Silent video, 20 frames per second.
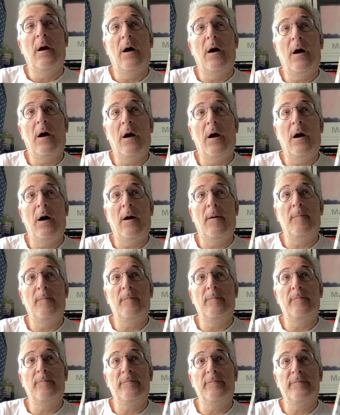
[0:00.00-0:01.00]

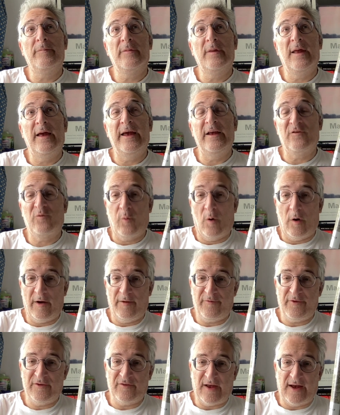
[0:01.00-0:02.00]
Um, his
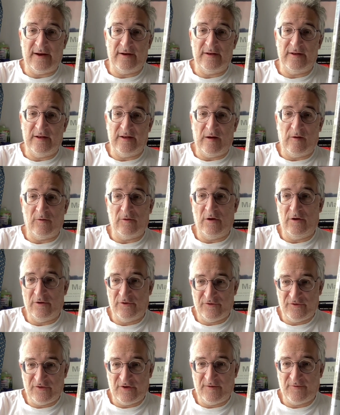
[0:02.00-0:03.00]
wife is out on her
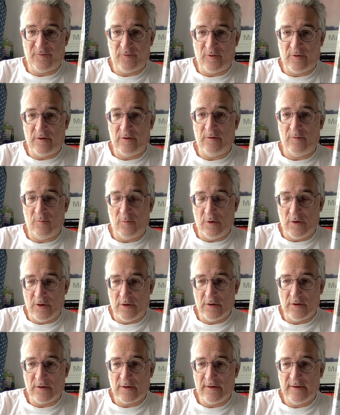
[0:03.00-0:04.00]
shift w- at
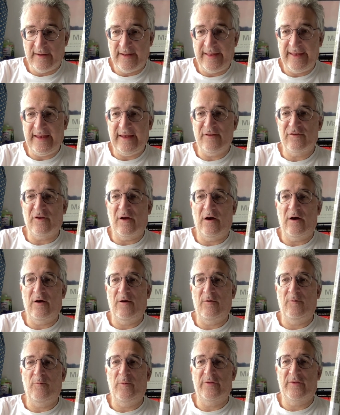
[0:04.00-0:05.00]
work. He's at
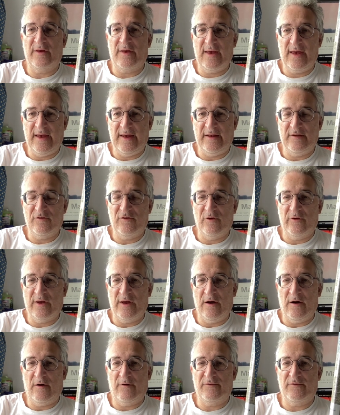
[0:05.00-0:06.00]
home with the kids, looking
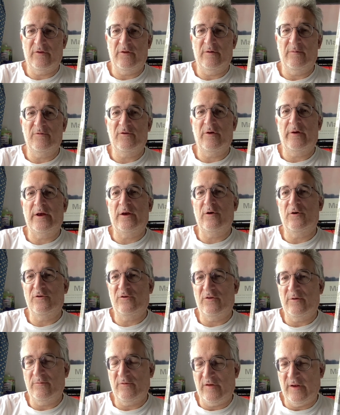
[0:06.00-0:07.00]
after them. So he
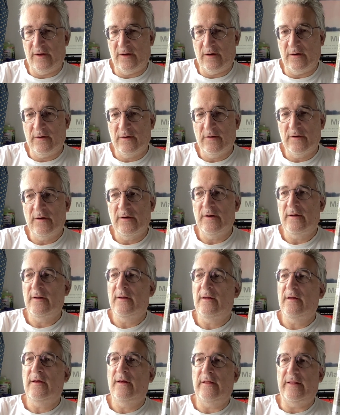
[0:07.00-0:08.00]
cooks them dinner,
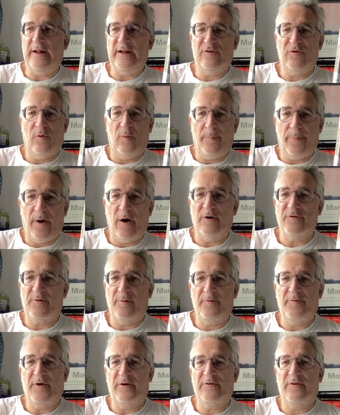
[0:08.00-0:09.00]
and then he sort of parks
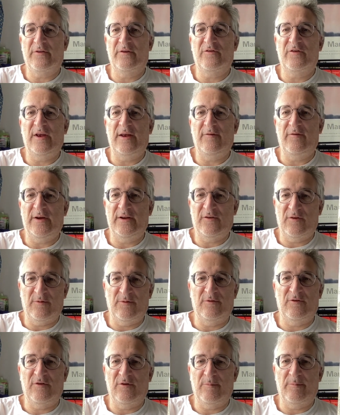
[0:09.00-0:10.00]
them in front of the TV to, to